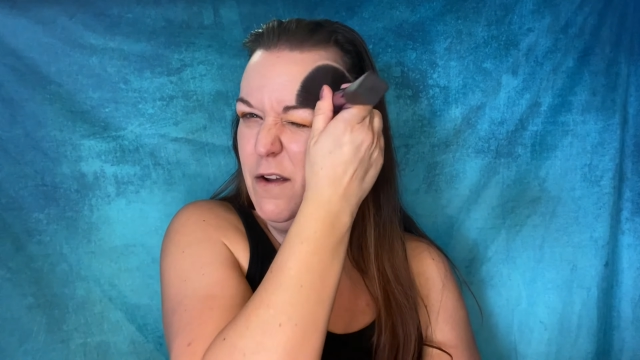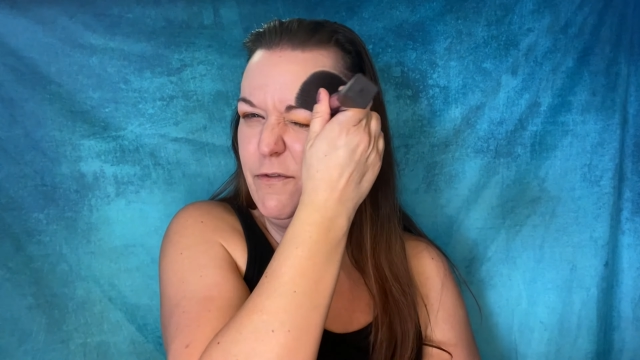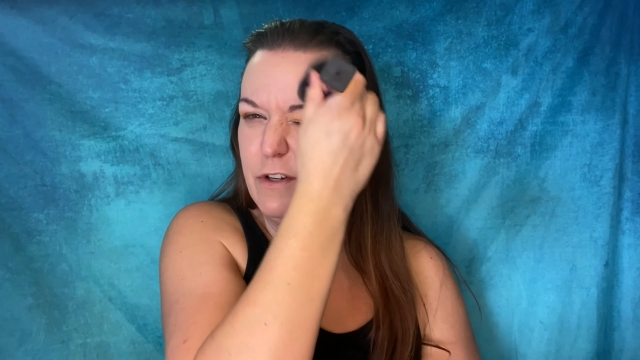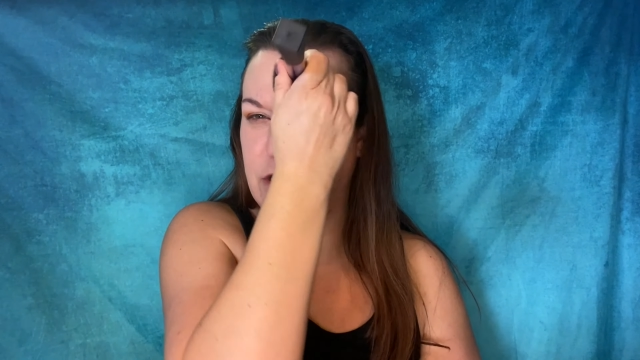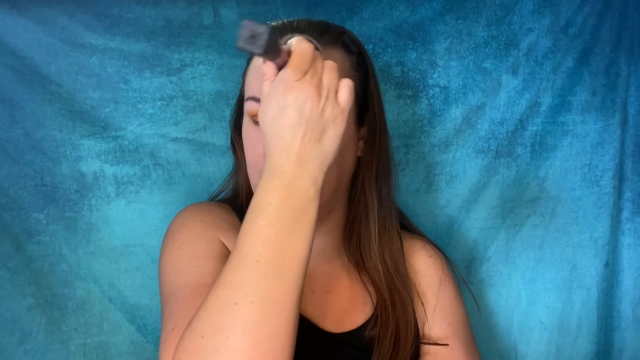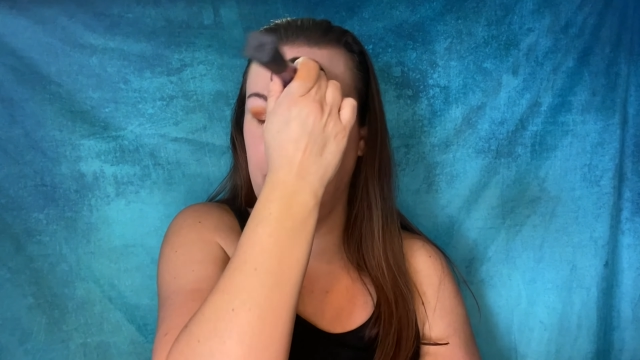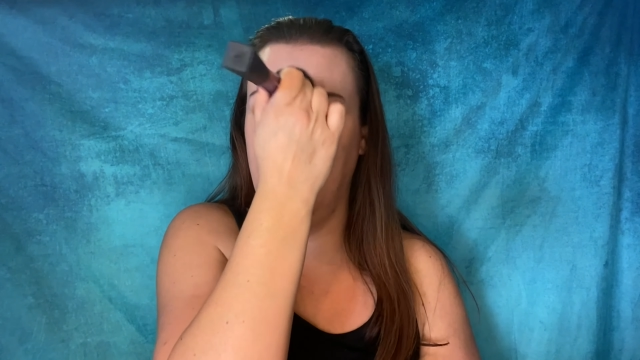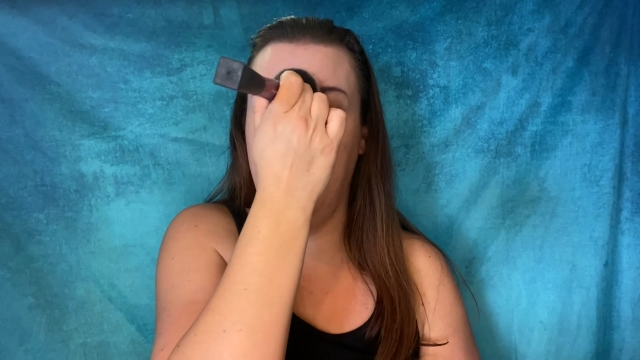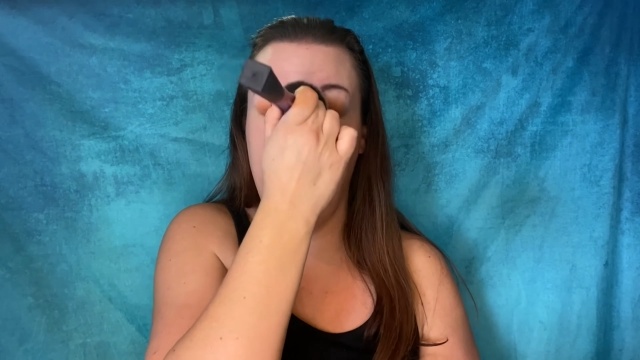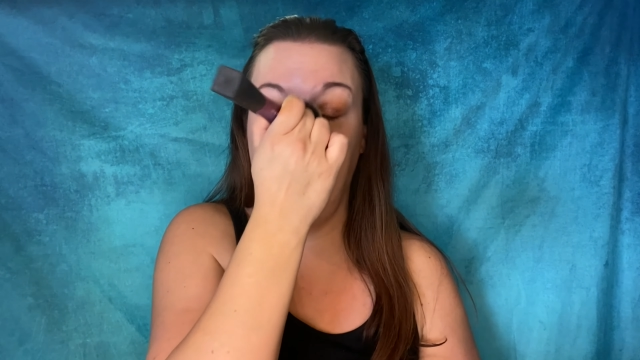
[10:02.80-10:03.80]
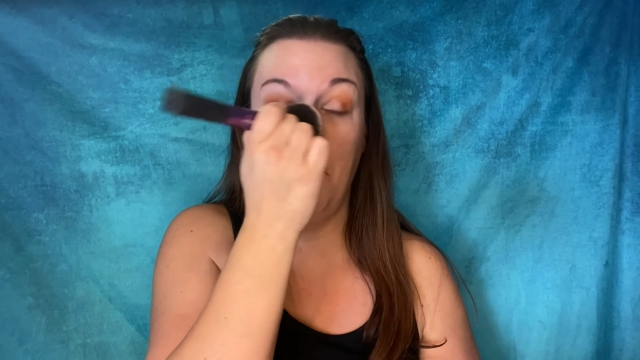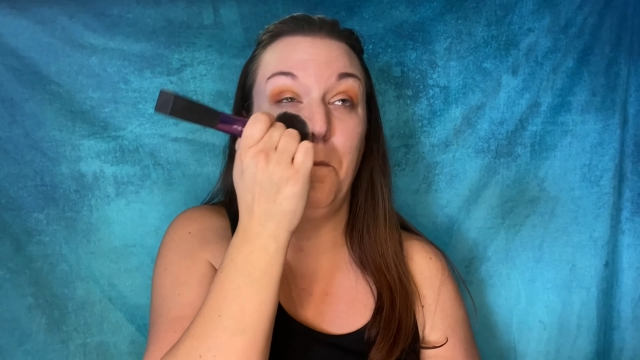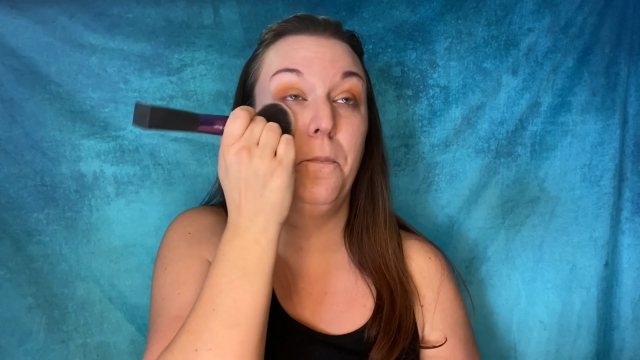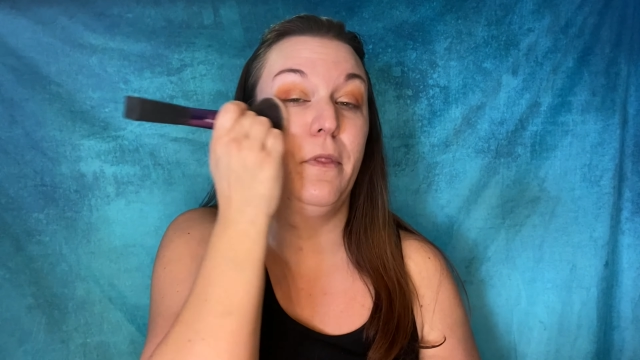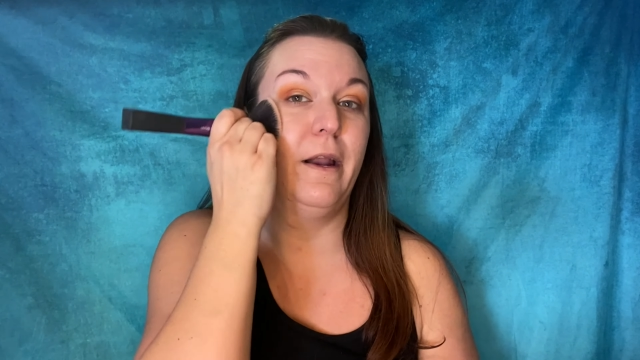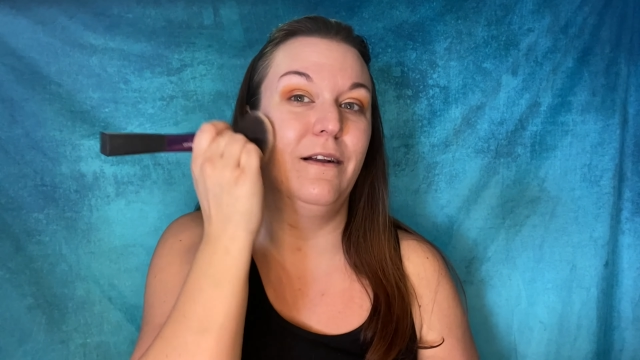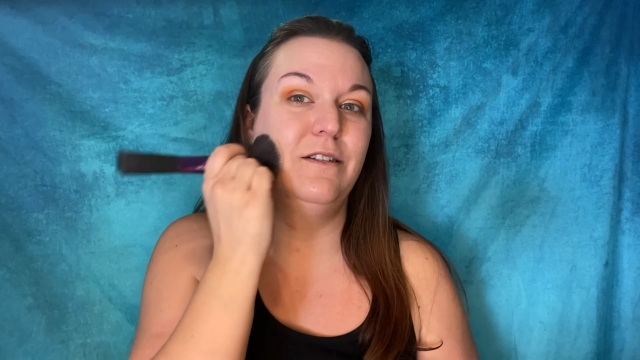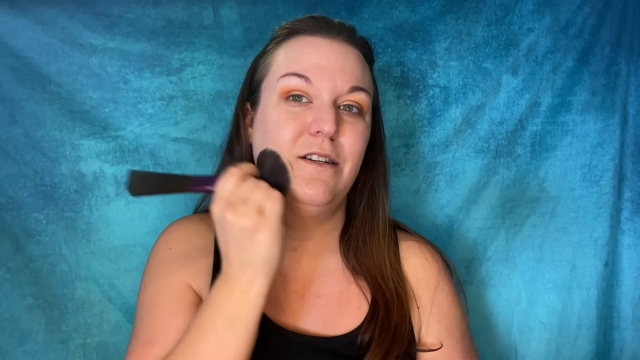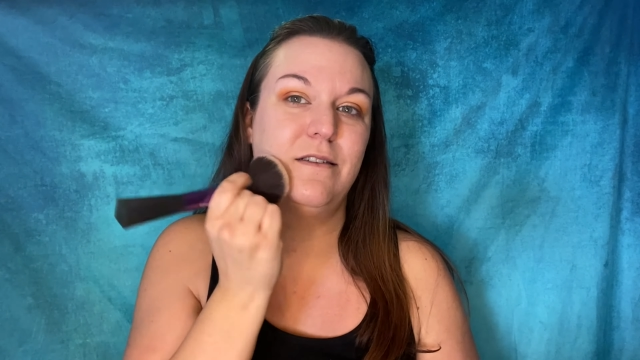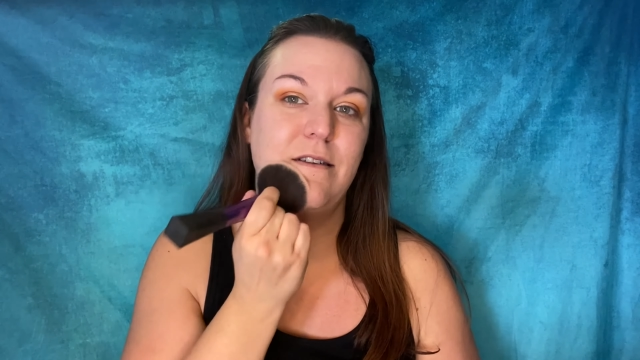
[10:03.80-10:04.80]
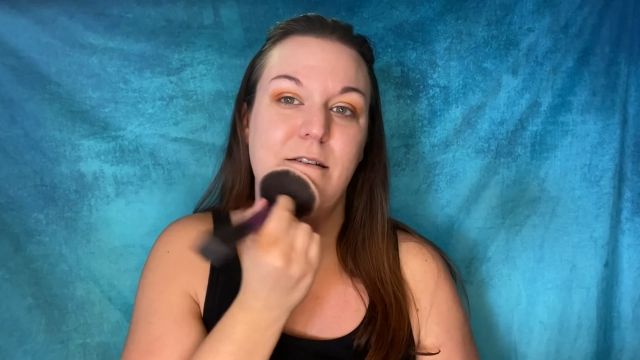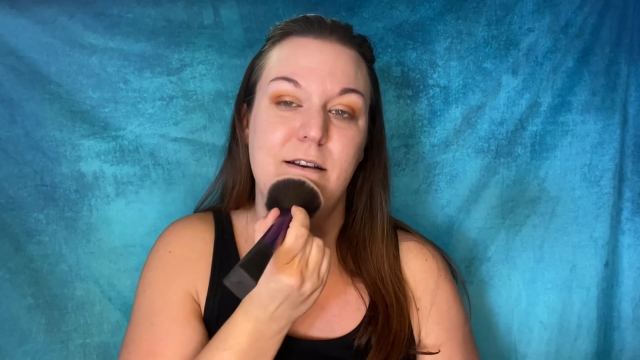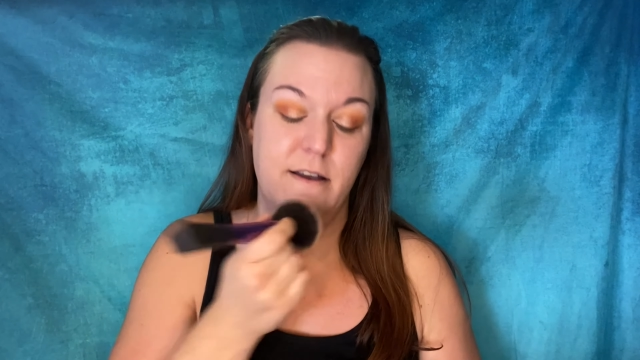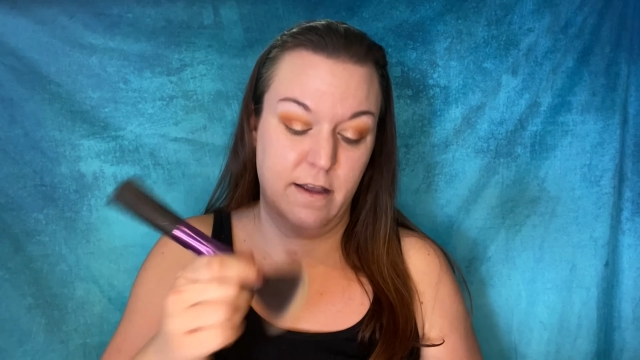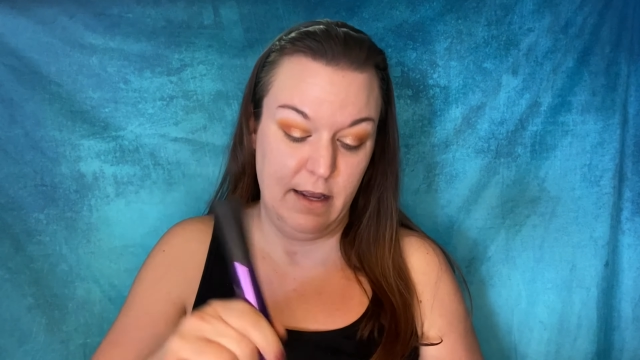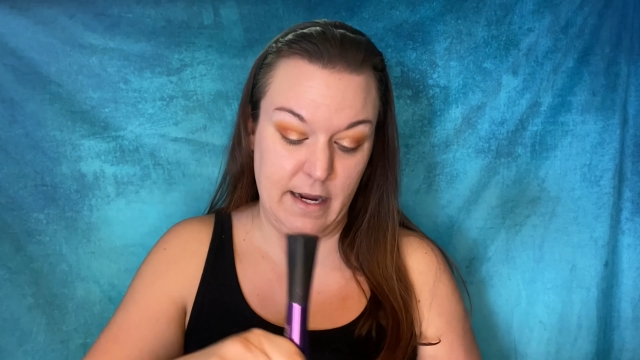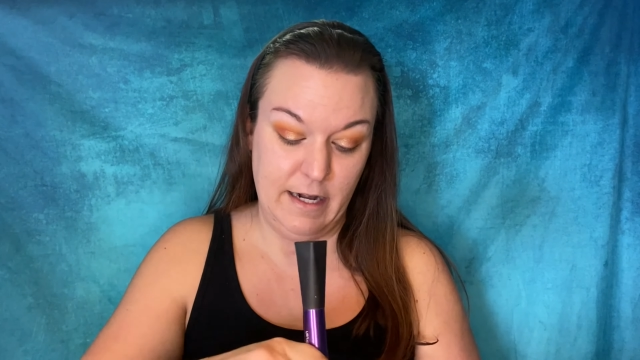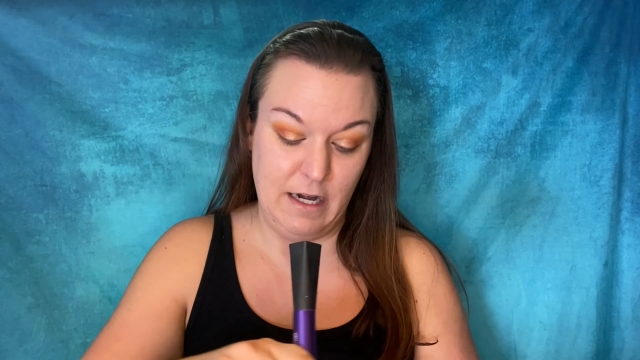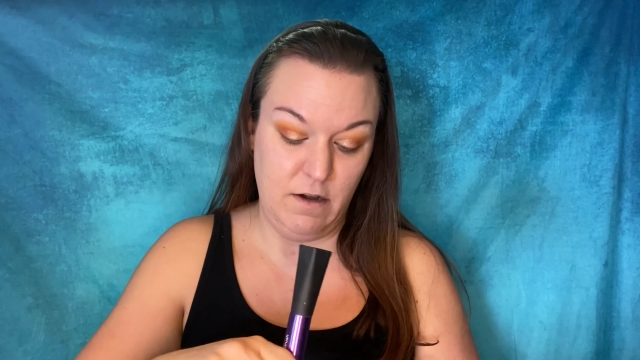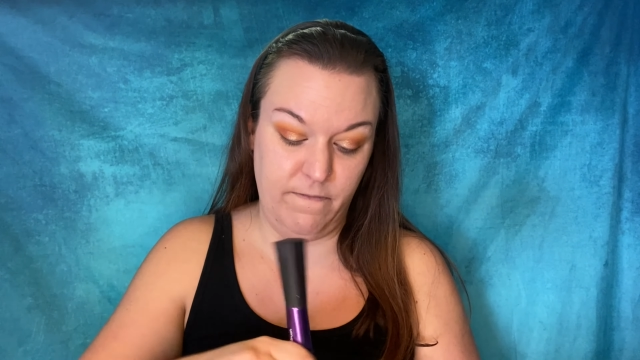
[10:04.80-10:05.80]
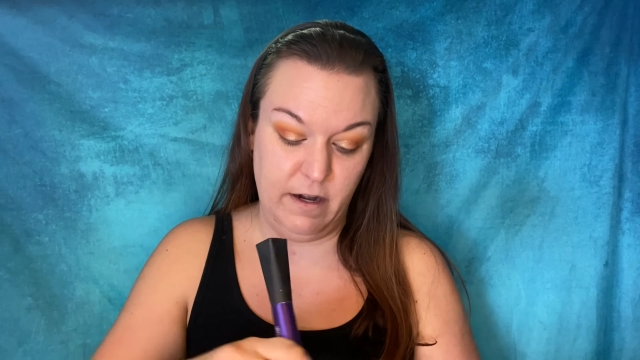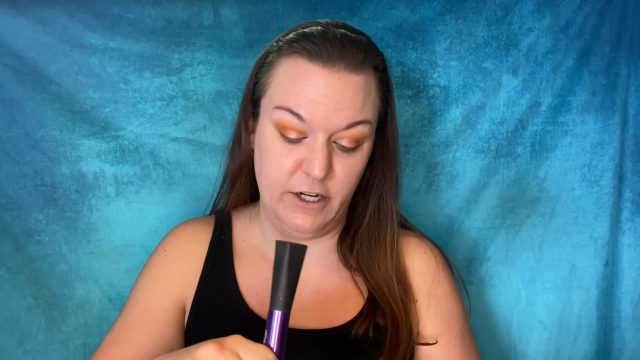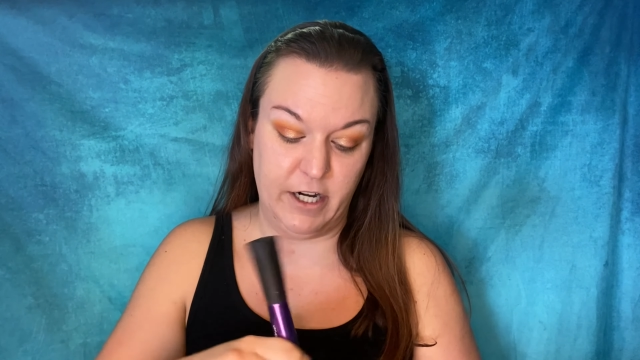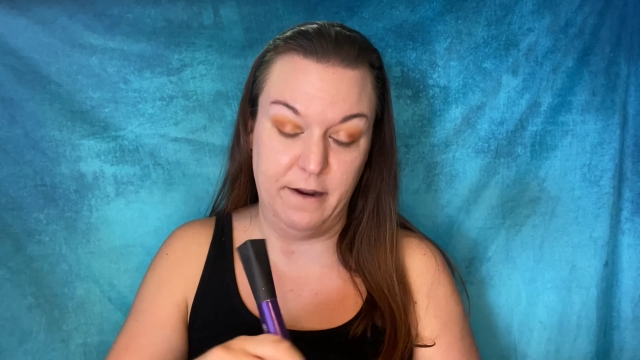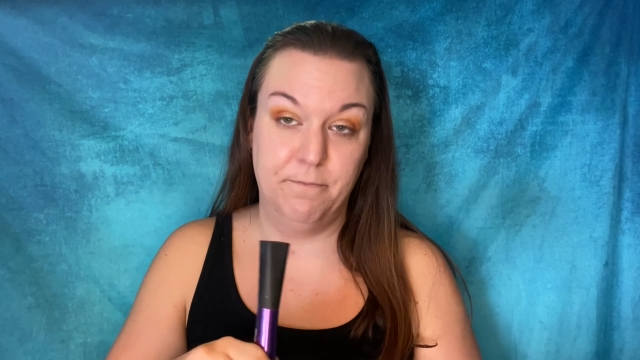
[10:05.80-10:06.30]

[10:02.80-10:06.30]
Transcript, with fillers: it for so long and I just, I need to finish it.